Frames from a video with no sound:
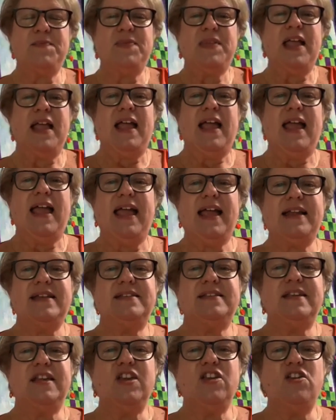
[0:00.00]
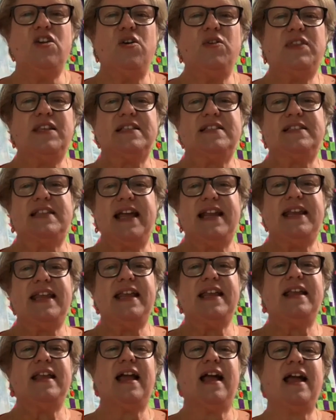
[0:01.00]
And, the
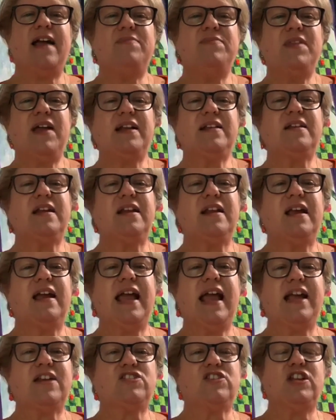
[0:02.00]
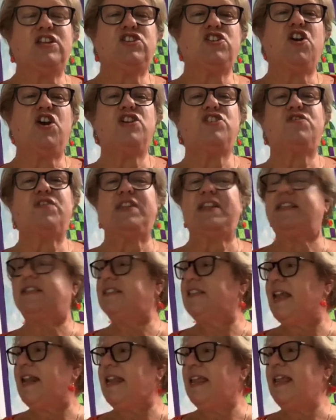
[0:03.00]
setting, I'm not going to actually charge for the
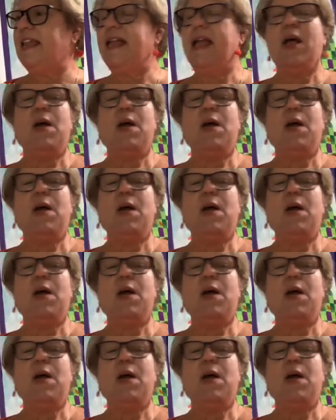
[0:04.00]
setting,